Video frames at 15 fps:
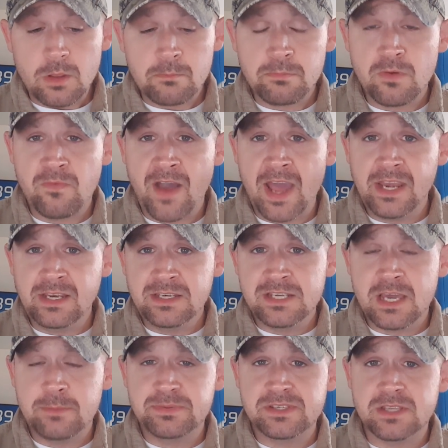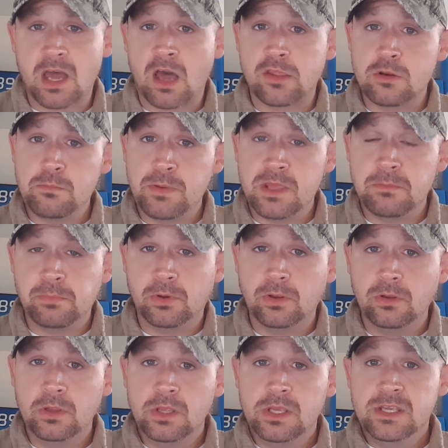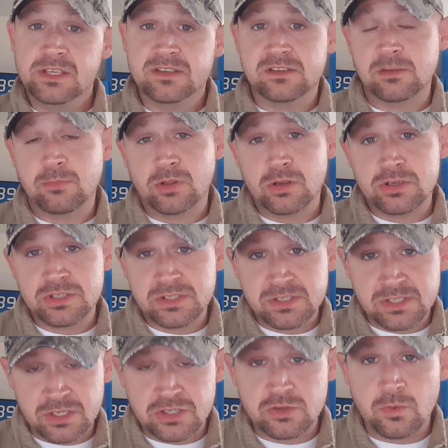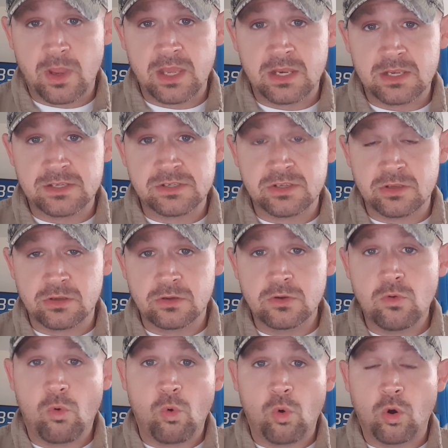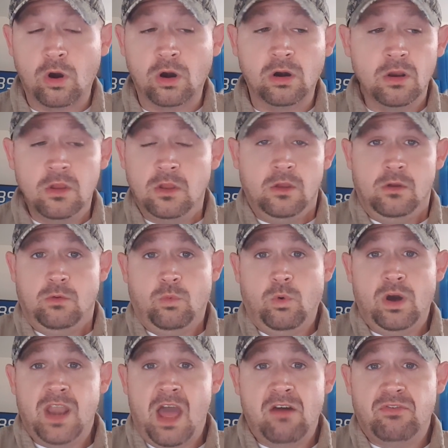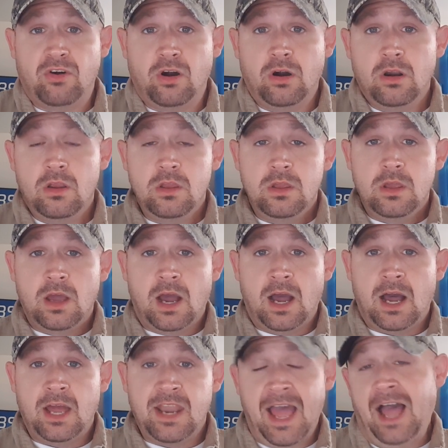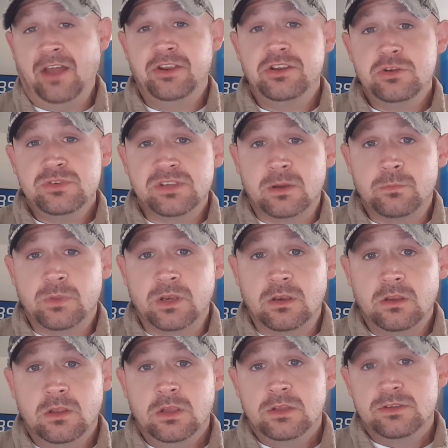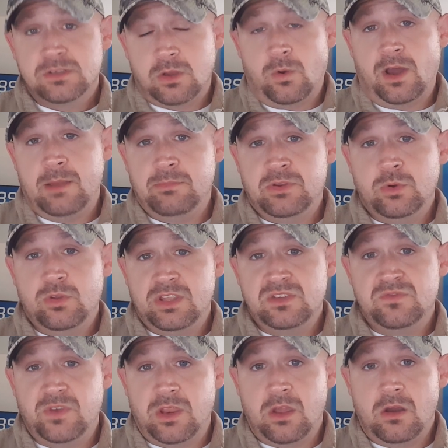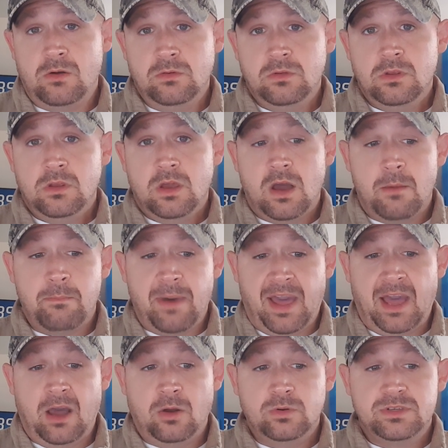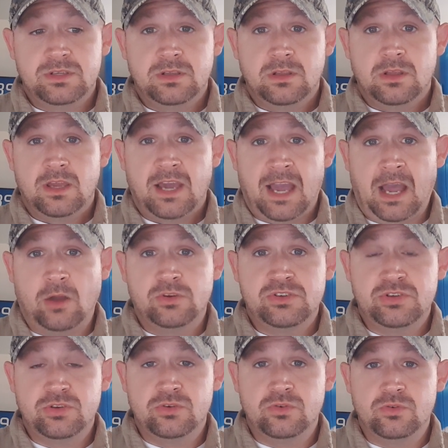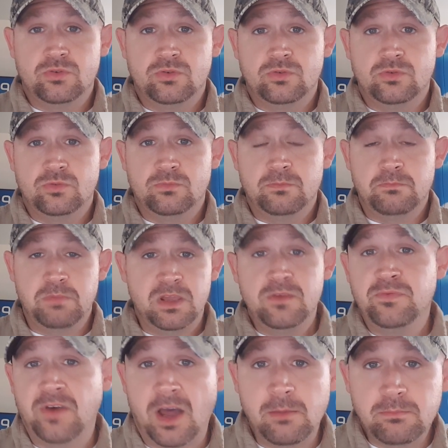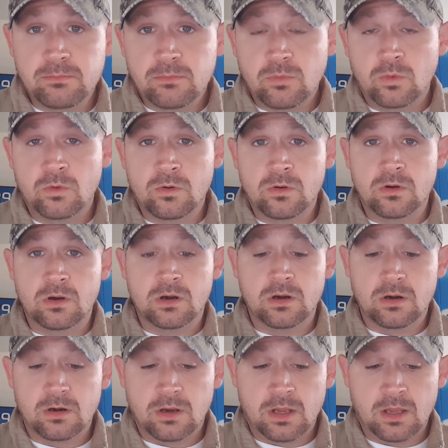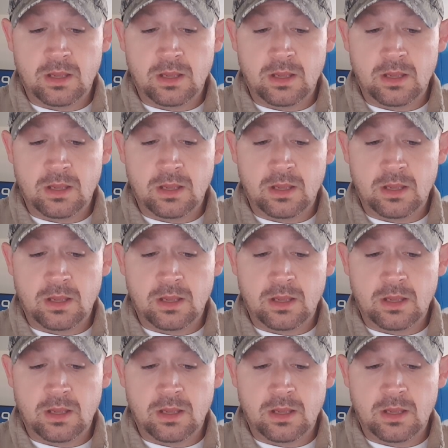Providing tips to other people similar situated as you or whatever on how to do something. So I'm doing this video about how to beef up or,